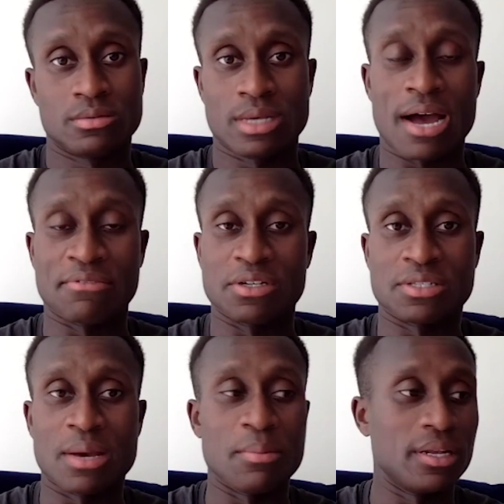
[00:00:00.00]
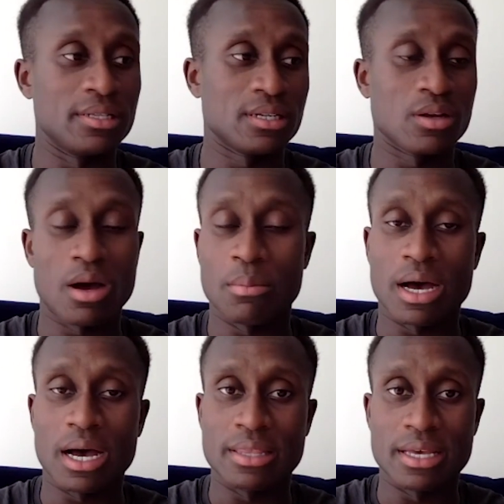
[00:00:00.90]
after 10 minutes had gone
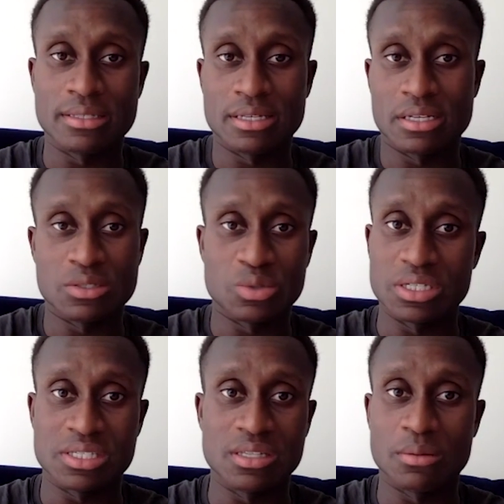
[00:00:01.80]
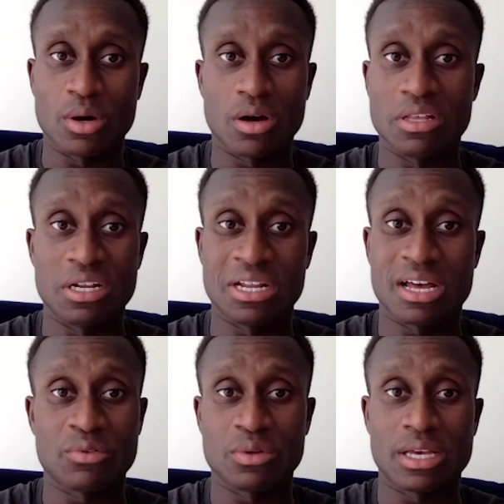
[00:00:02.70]
by, they didn't really see the ball. They didn't
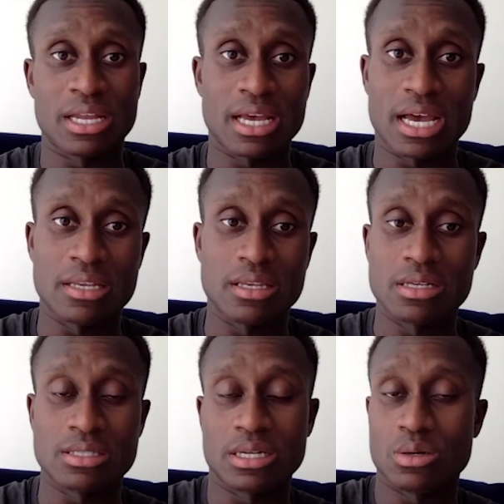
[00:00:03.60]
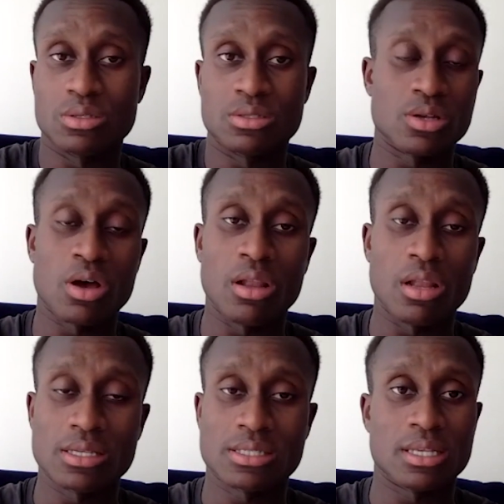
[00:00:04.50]
have really any ideas, and it was all
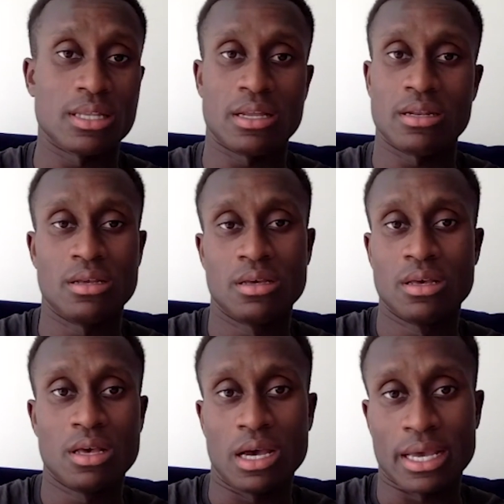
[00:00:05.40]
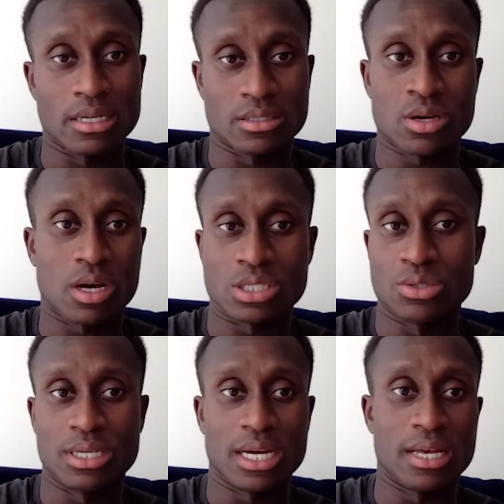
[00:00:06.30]
us. And then against Costa Rica,